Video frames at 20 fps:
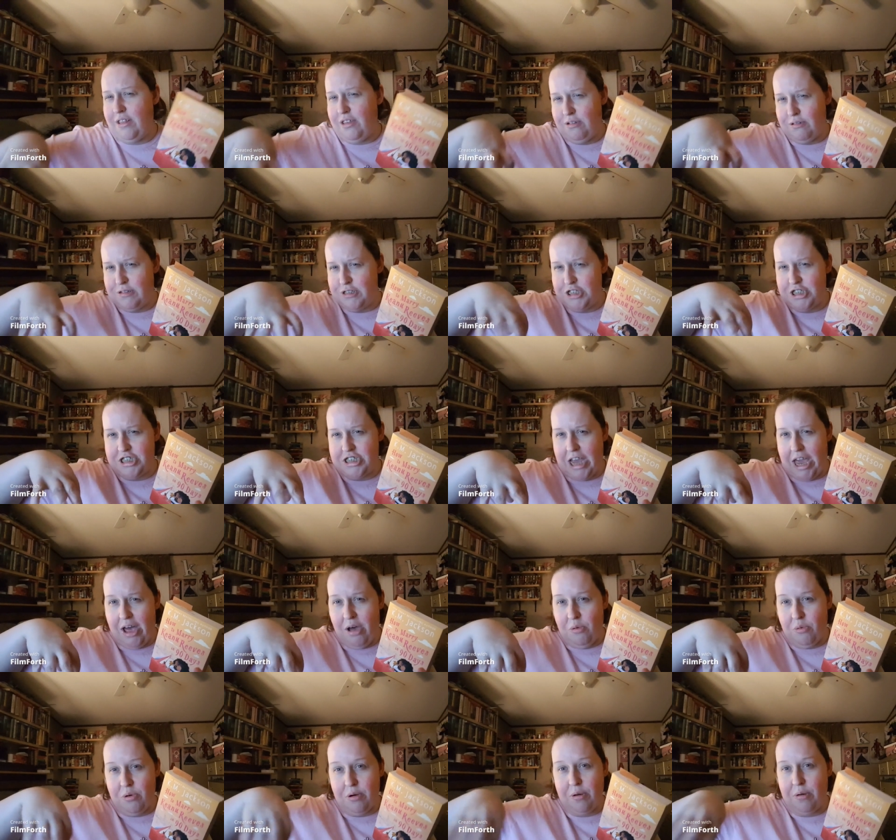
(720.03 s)
little
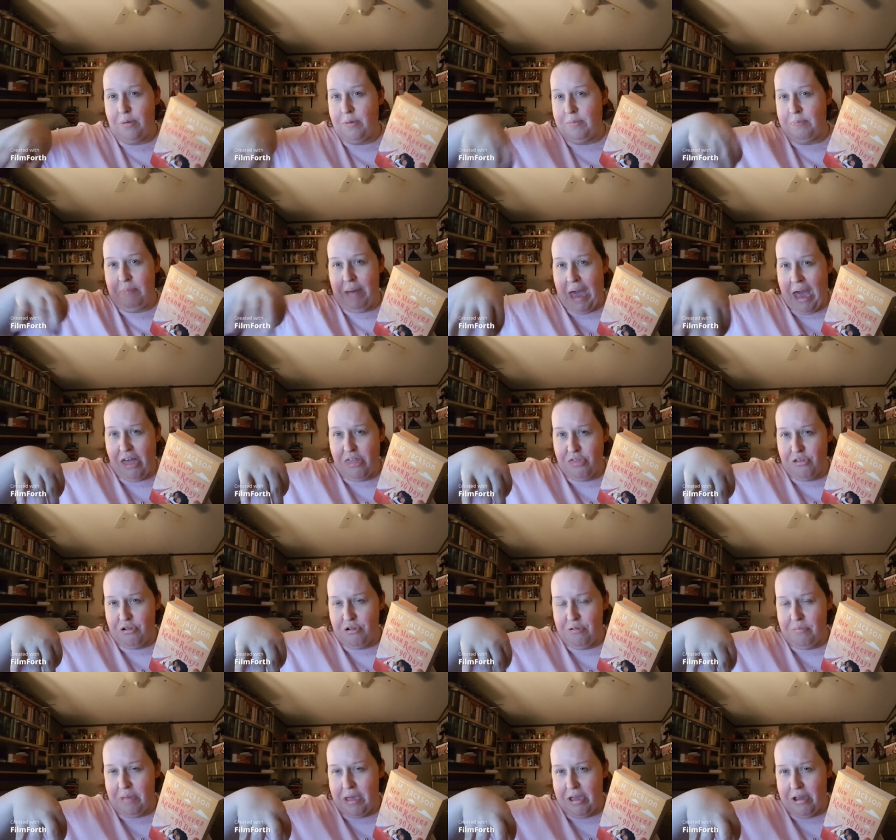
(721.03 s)
shower
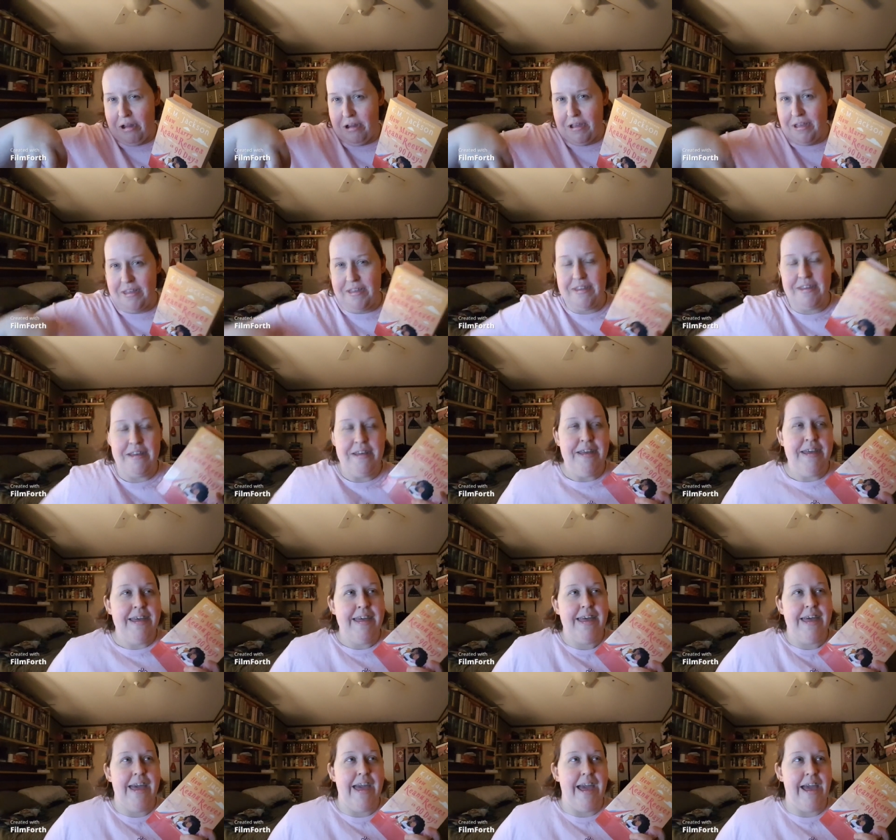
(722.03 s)
bathroom area
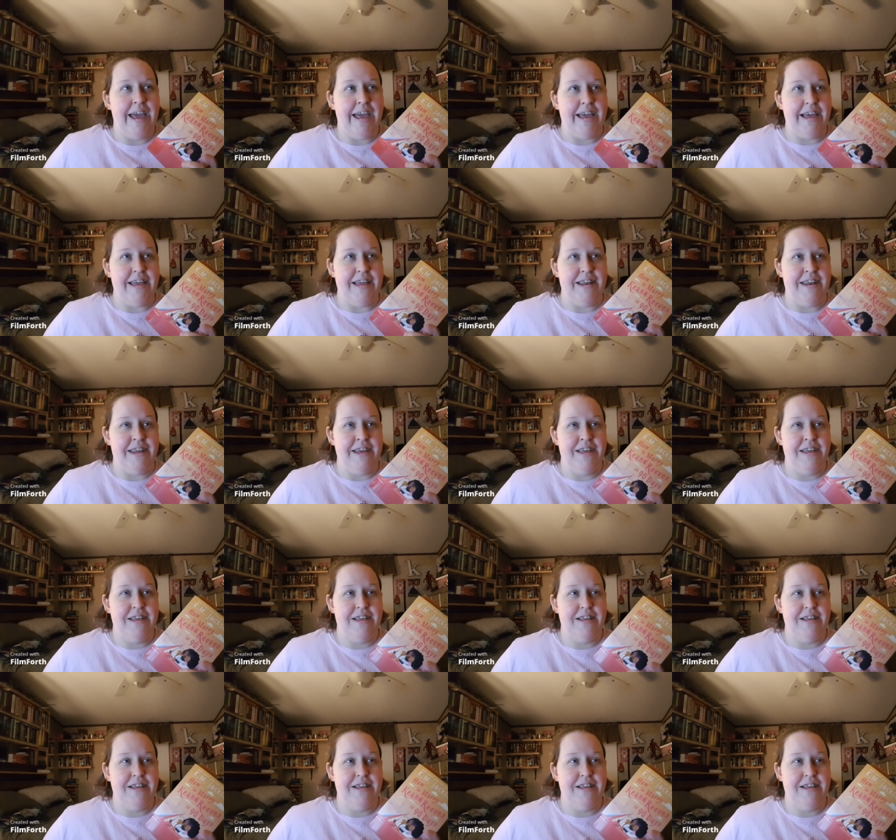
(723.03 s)
and